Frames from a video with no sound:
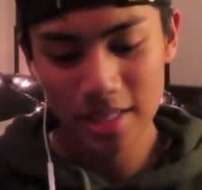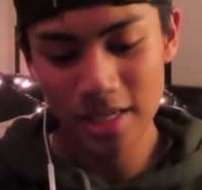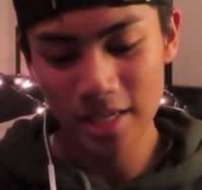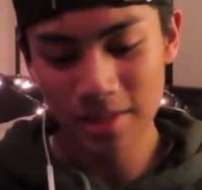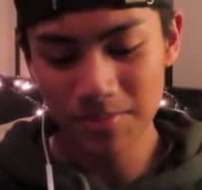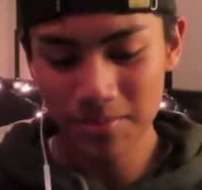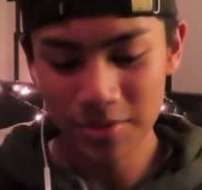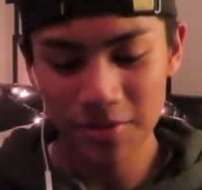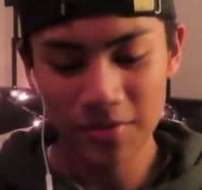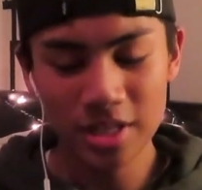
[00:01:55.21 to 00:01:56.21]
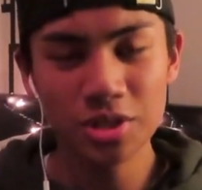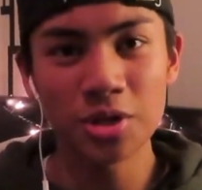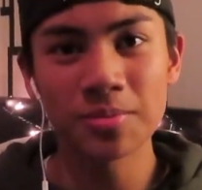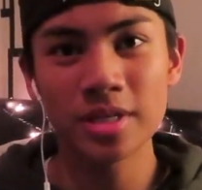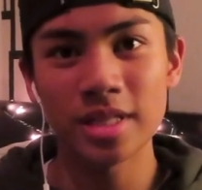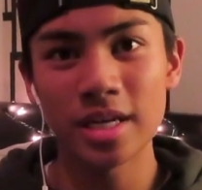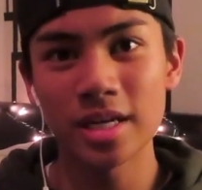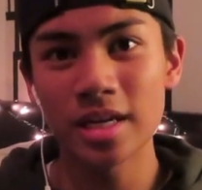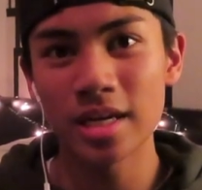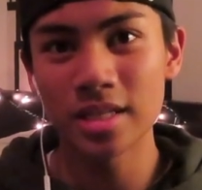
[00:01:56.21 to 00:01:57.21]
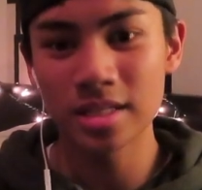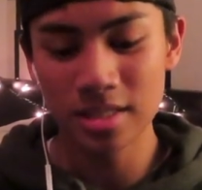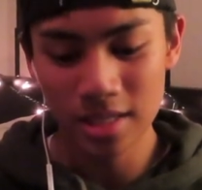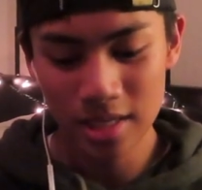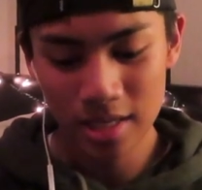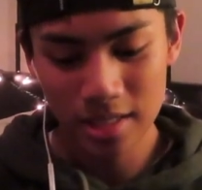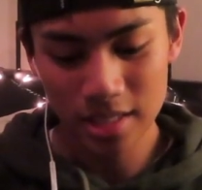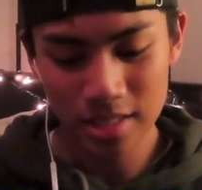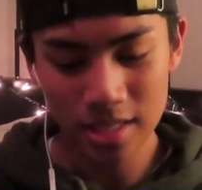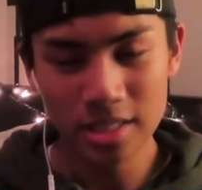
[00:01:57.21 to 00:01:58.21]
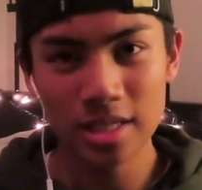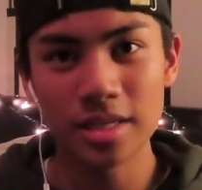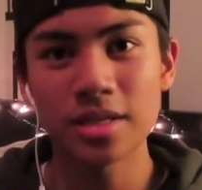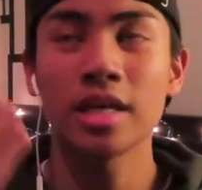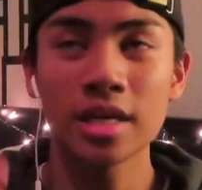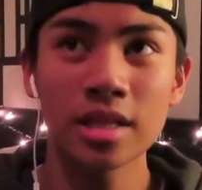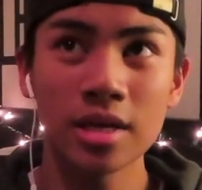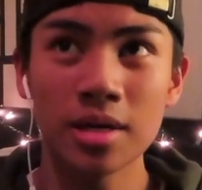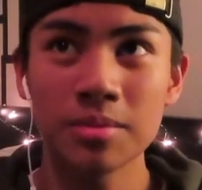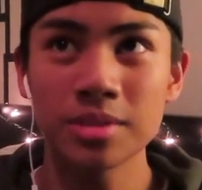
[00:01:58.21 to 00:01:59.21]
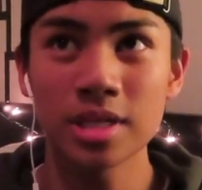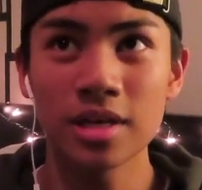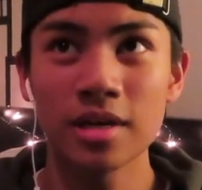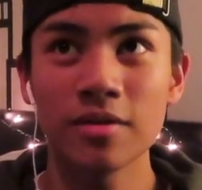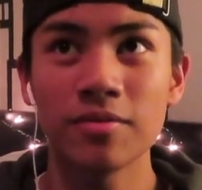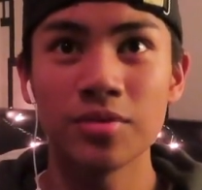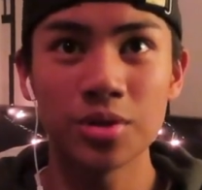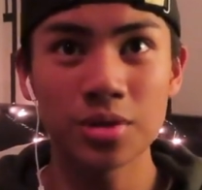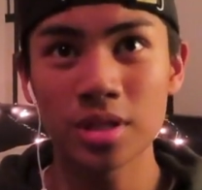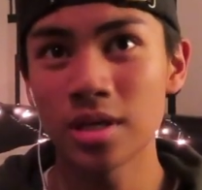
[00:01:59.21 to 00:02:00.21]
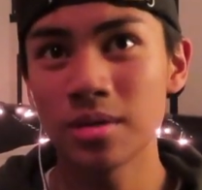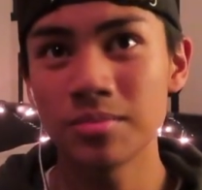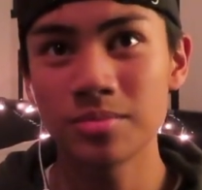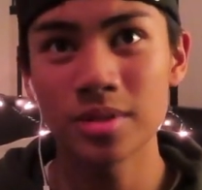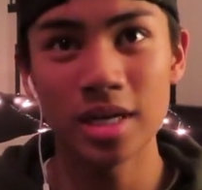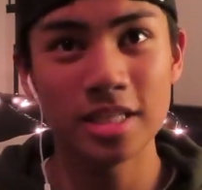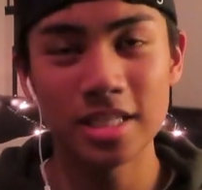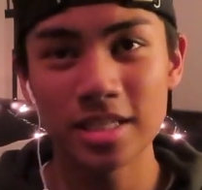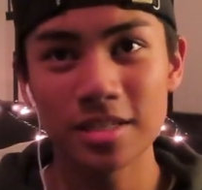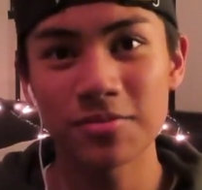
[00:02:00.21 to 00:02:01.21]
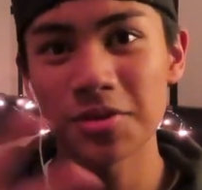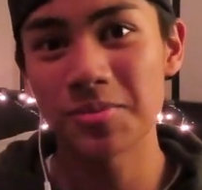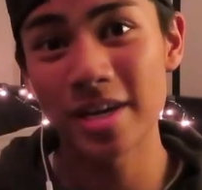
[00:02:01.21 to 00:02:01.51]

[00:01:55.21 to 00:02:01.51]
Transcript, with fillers: then finished homework there and discussed like key club stuff, new club ideas for